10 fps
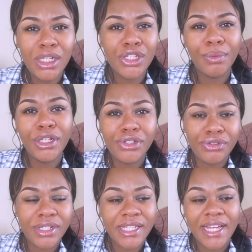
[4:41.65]
So when you
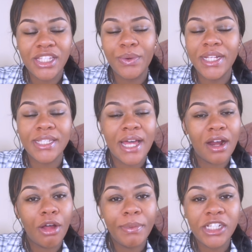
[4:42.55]
do decide to quit, it's not
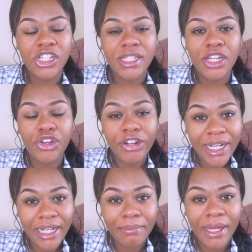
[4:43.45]
all peaches and
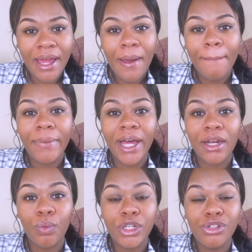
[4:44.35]
cream,
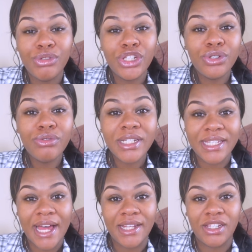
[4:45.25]
but when you do
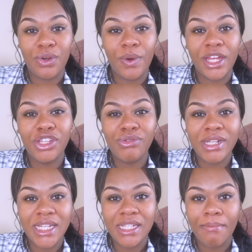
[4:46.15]
decide to quit, you
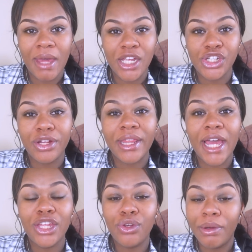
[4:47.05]
need to make sure
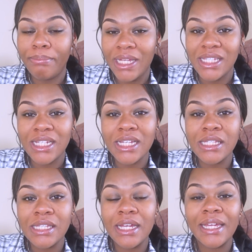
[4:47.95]
that your
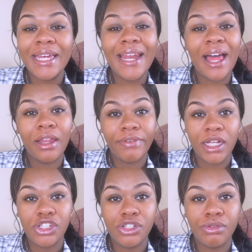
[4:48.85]
business can
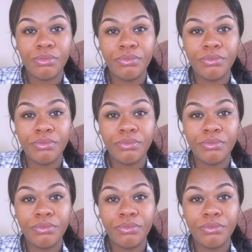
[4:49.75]
elevate you.